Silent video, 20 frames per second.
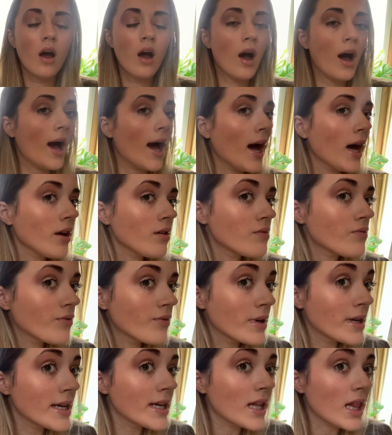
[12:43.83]
I
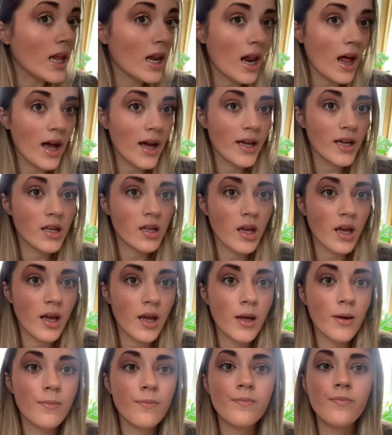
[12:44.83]
really like it.
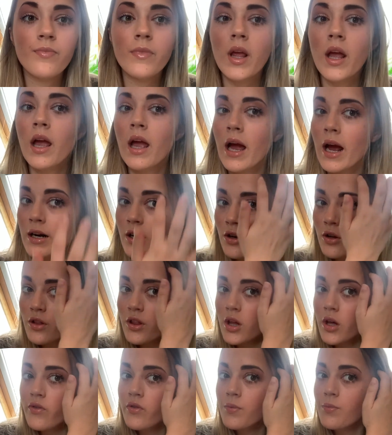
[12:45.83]
And all the
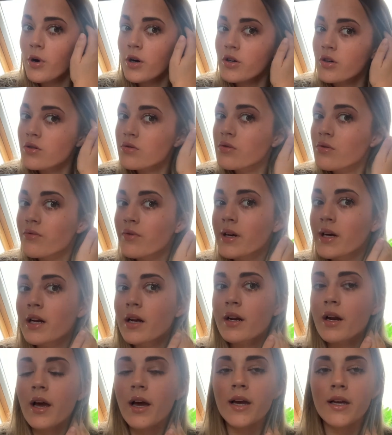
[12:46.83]
other products were really
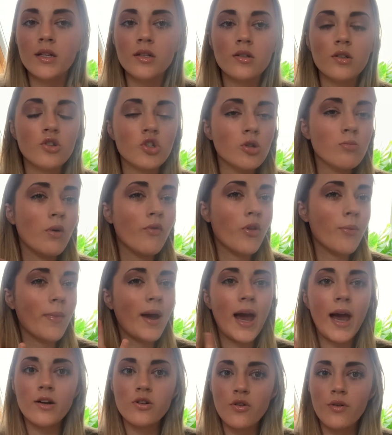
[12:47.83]
nice. Some of them I
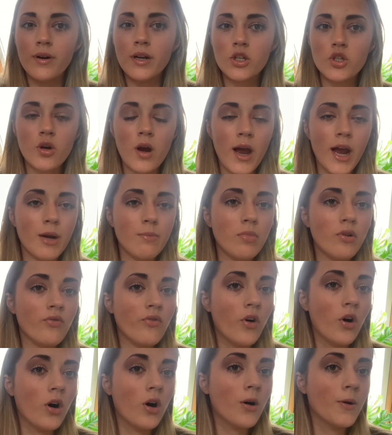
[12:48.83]
had already tried
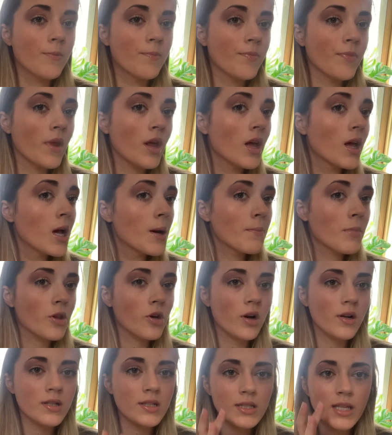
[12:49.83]
before. But the
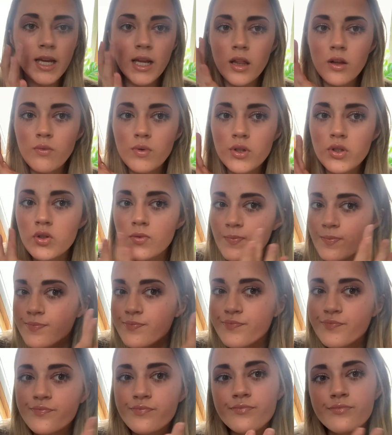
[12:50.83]
concealer was
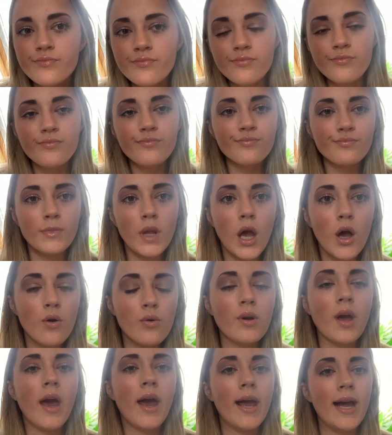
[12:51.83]

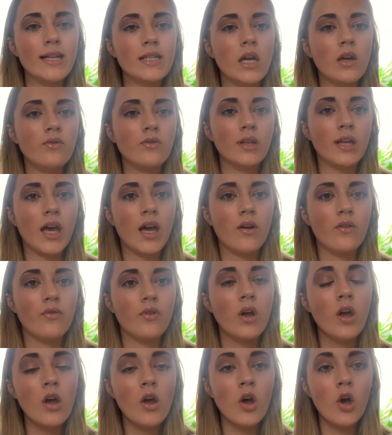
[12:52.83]
okay. I definitely have
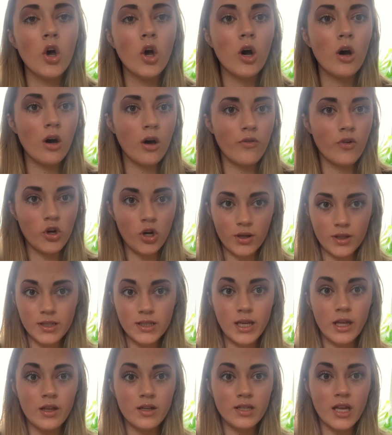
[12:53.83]
other
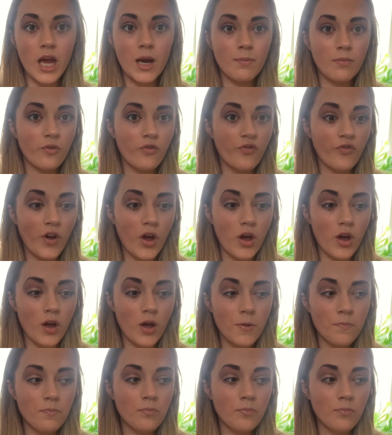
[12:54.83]
concealers I prefer.